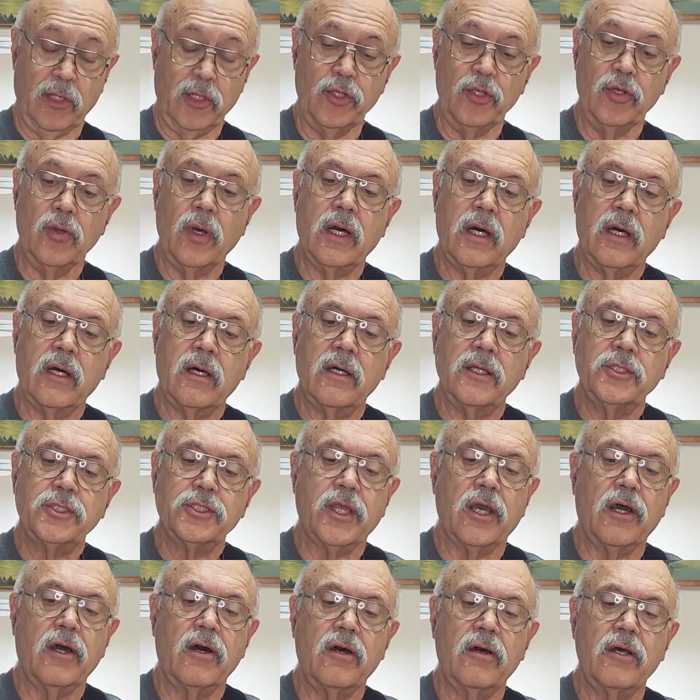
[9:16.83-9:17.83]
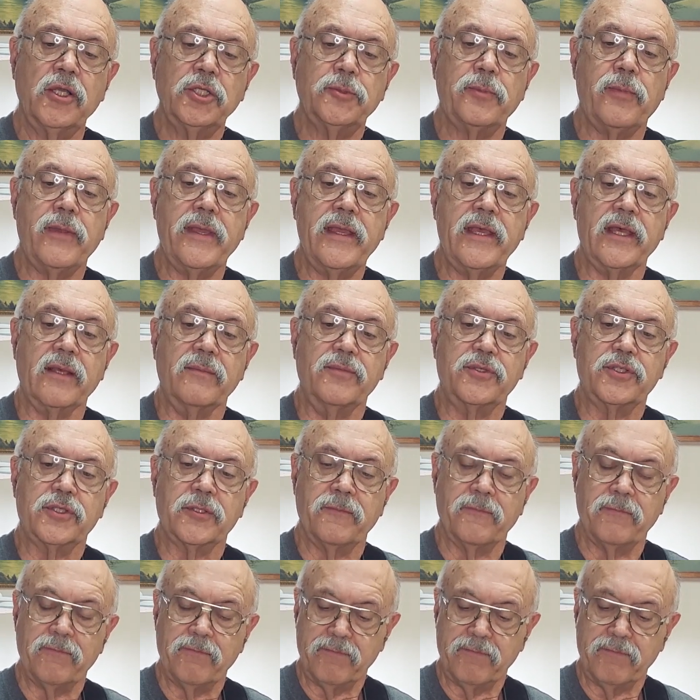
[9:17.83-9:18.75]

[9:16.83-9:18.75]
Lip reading: blue Oshkosh bibs,